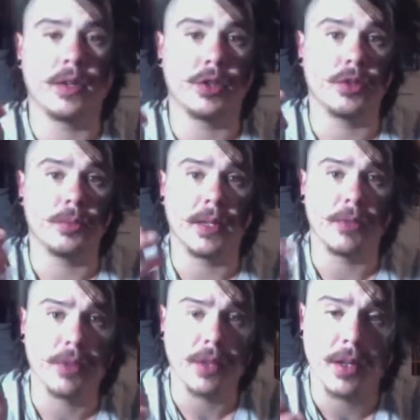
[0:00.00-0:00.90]
Should be
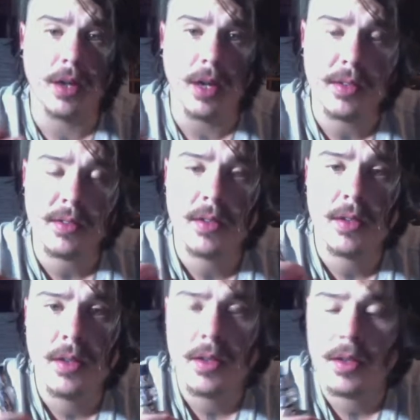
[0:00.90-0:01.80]
really nice.
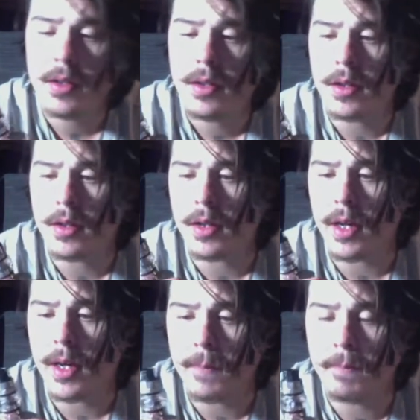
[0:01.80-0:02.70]

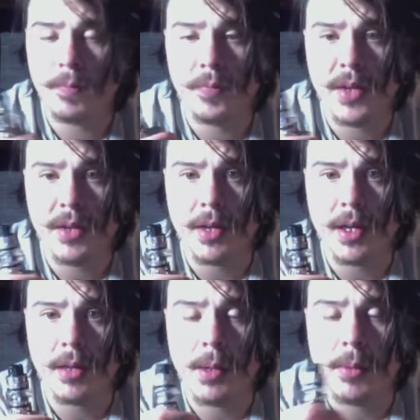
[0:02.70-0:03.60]
Okay, here we go,
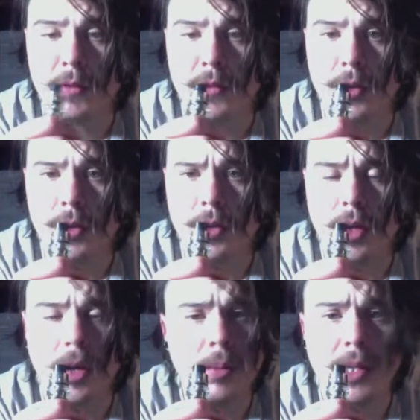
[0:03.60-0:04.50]
the moment of truth. I
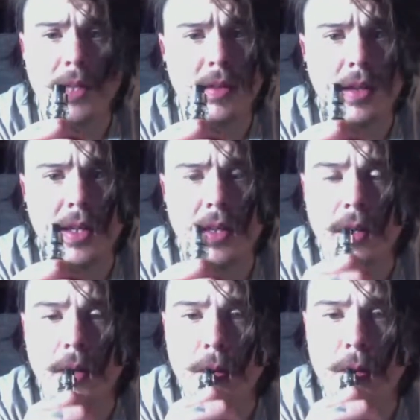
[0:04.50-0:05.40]
hope it doesn't leak again.